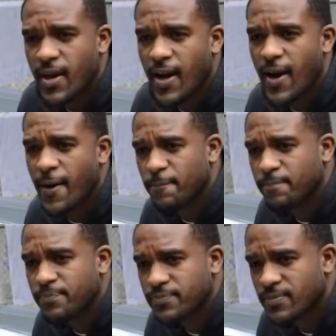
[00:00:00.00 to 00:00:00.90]

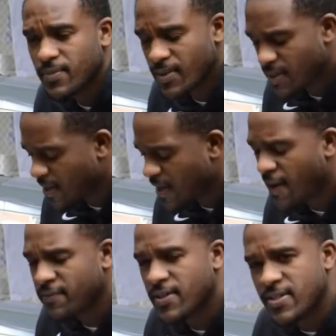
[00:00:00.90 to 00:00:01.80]

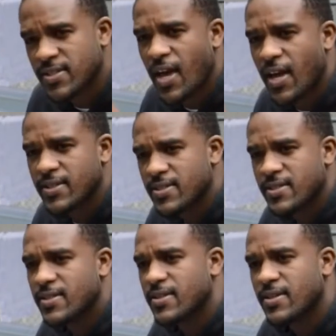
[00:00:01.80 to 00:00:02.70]
have these slots.